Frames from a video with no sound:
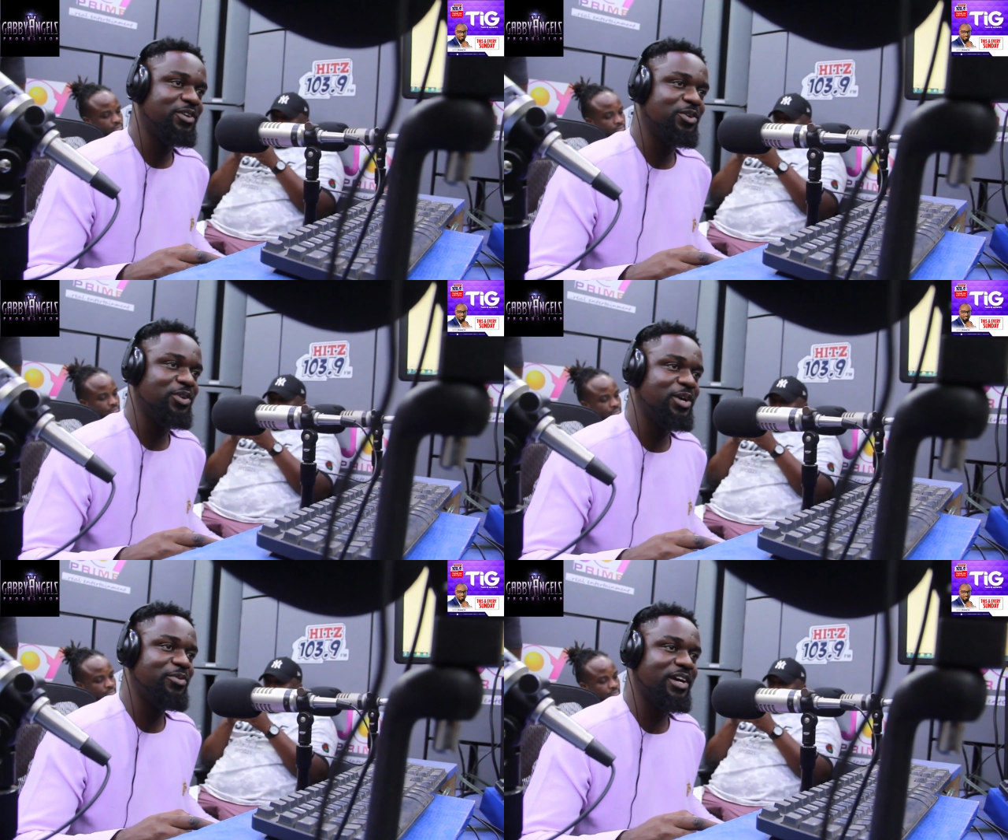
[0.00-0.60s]
You know,
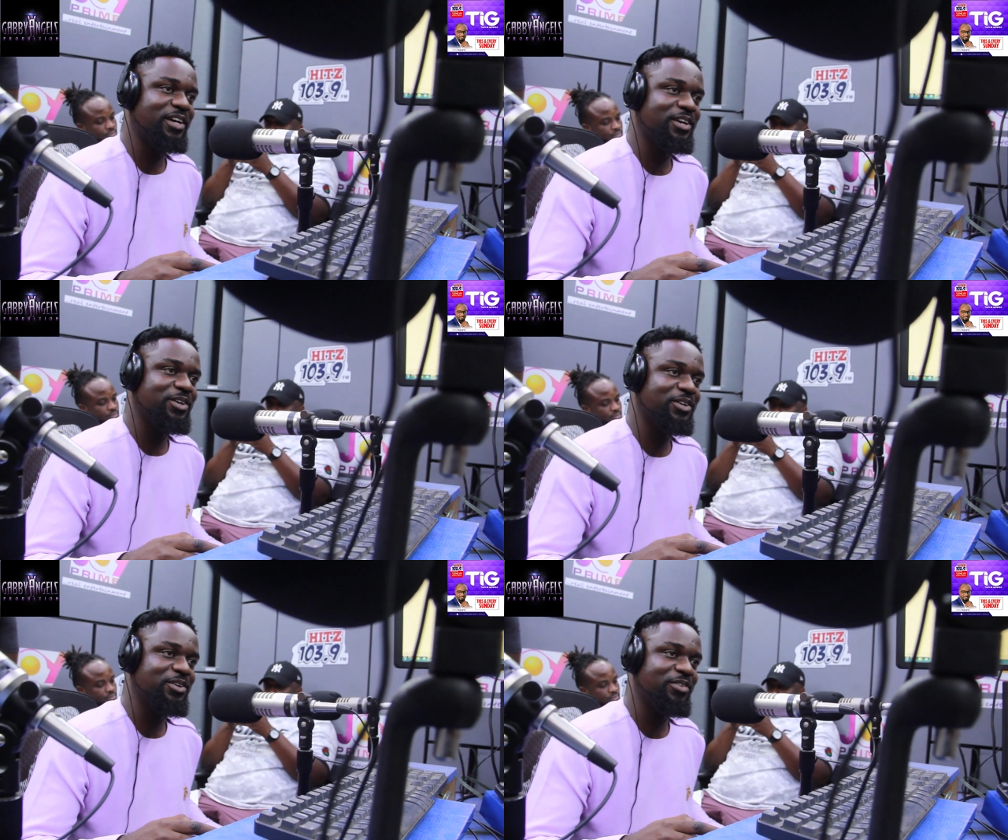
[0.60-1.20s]
area
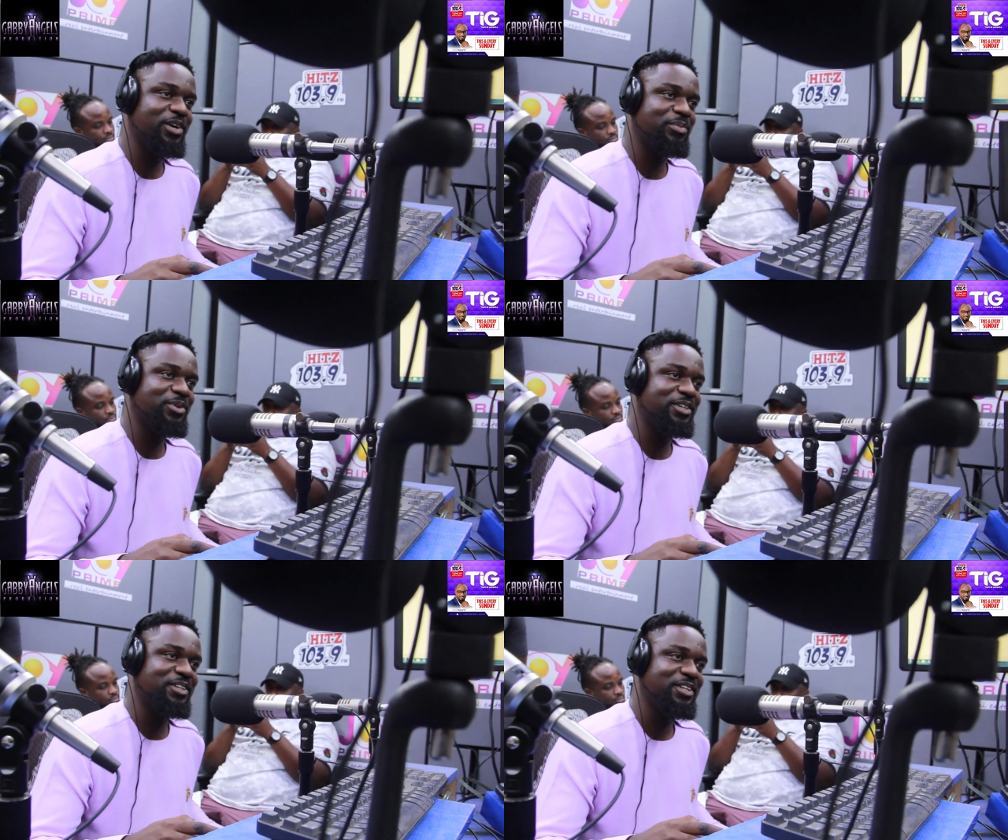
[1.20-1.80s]
girl, area
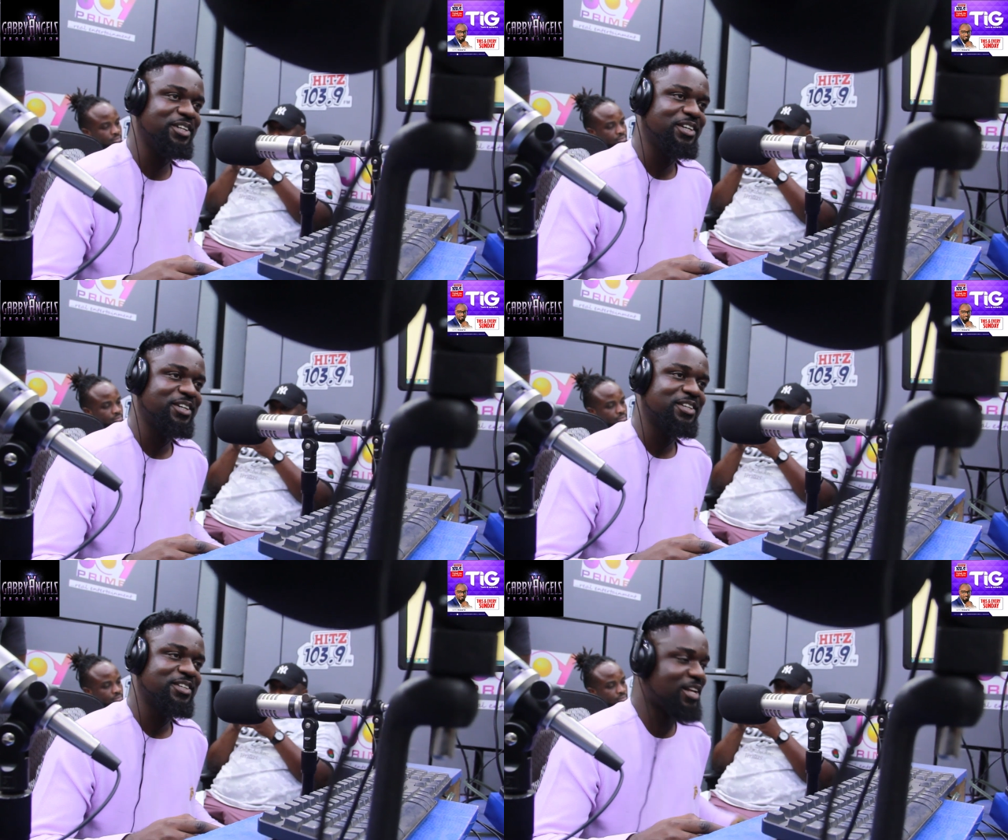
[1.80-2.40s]
boy.
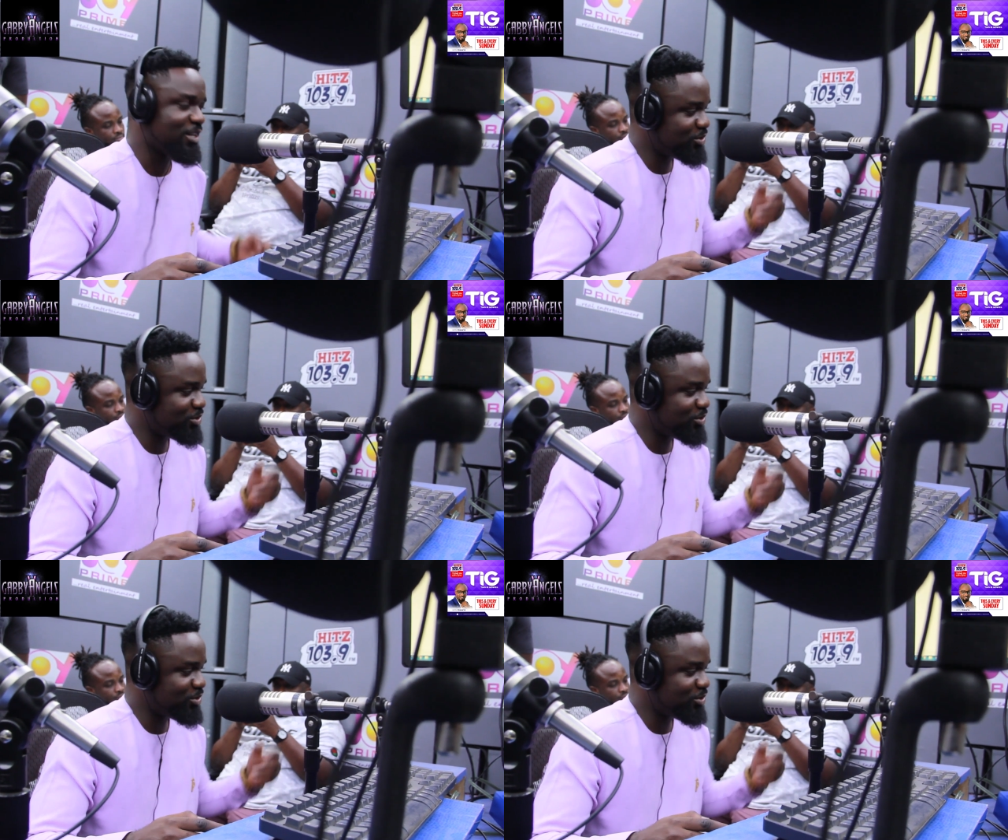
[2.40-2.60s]
Like